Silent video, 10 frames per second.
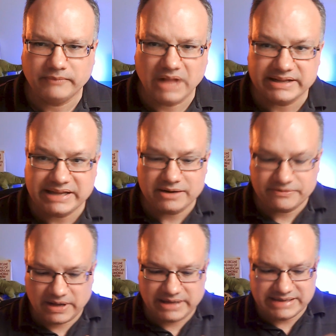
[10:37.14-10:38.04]
I can't
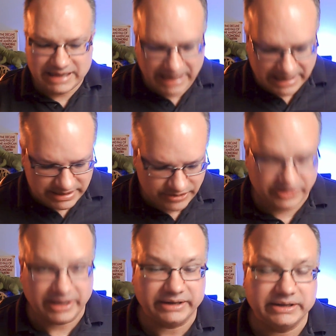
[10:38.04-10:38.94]
find
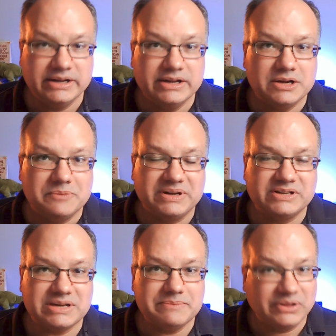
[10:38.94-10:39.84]
anything
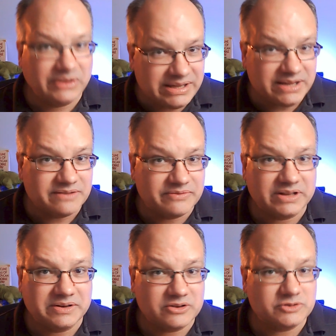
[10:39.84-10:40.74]
because I believe
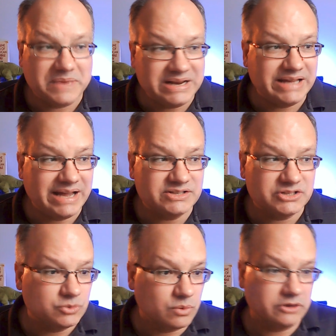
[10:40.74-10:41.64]
that there's many
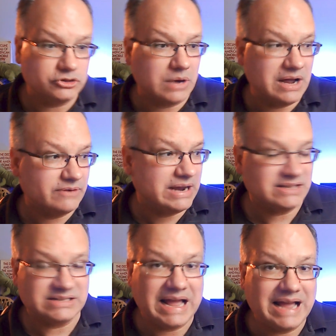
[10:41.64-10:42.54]
cases where a driver
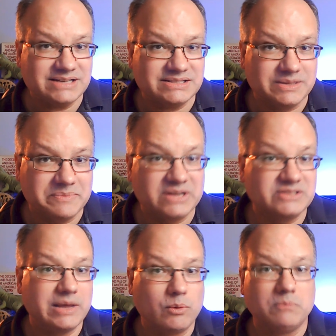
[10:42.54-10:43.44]
has an accident because
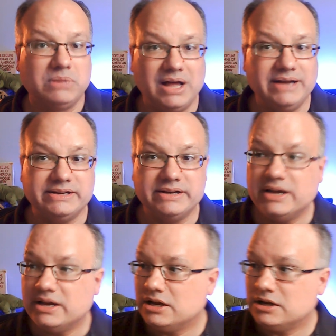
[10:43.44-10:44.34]
they were blinded.
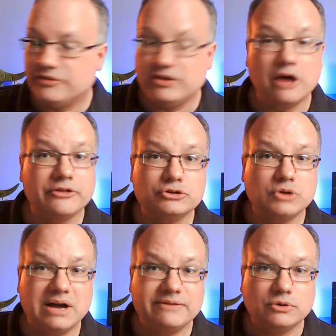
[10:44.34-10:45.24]
The other
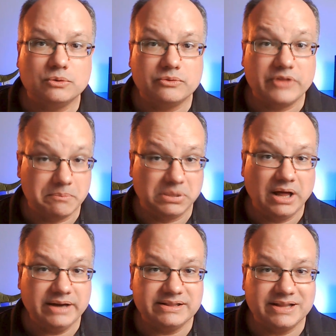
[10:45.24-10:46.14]
driver that
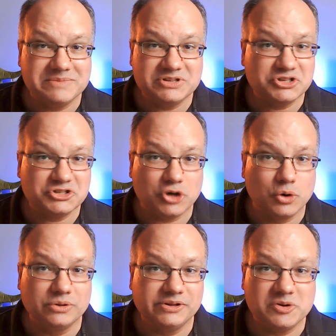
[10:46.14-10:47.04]
blinded them is just
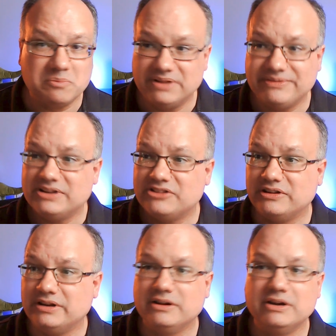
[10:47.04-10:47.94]
totally oblivious
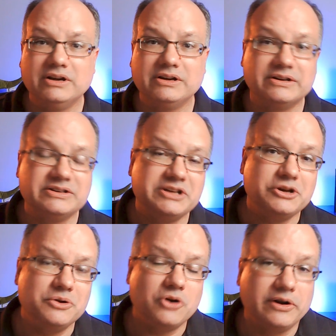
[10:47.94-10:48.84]
and
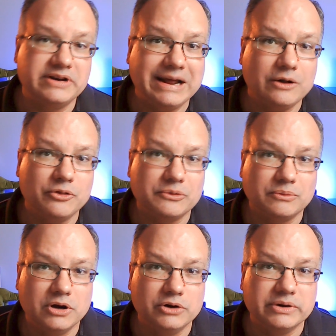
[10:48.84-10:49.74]
continued on down the
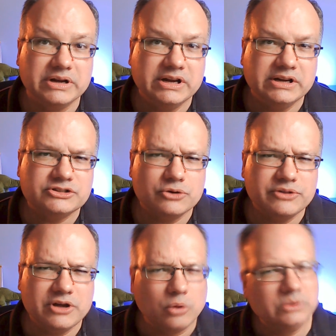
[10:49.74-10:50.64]
road. So
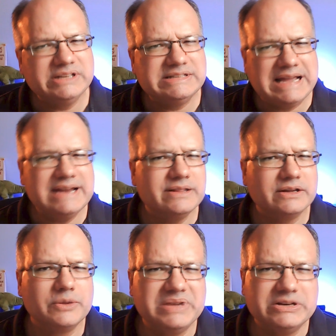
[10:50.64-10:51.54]
the only data that
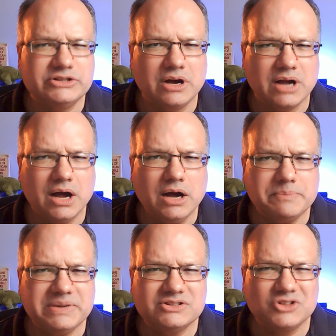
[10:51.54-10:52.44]
could be dug up
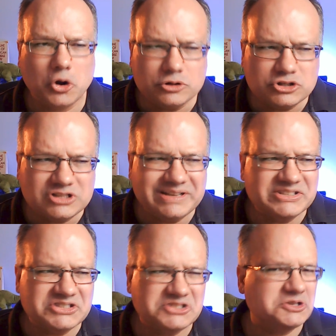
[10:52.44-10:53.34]
is largely
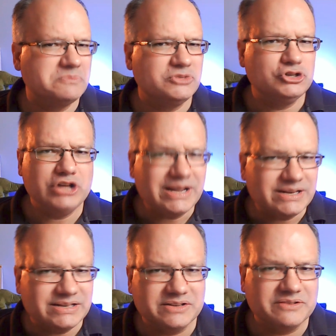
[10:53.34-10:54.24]

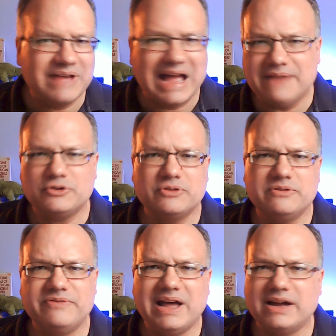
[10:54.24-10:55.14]
subjective after the
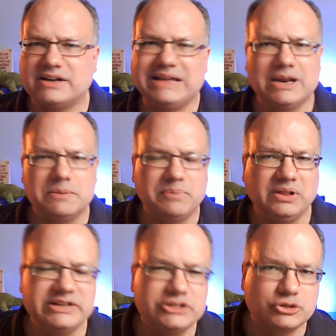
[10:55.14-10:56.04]
fact in a
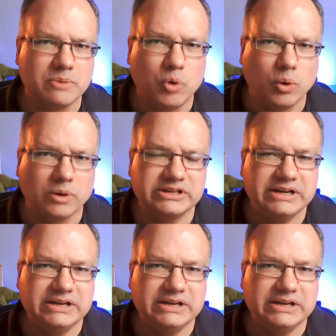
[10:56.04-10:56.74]
police report.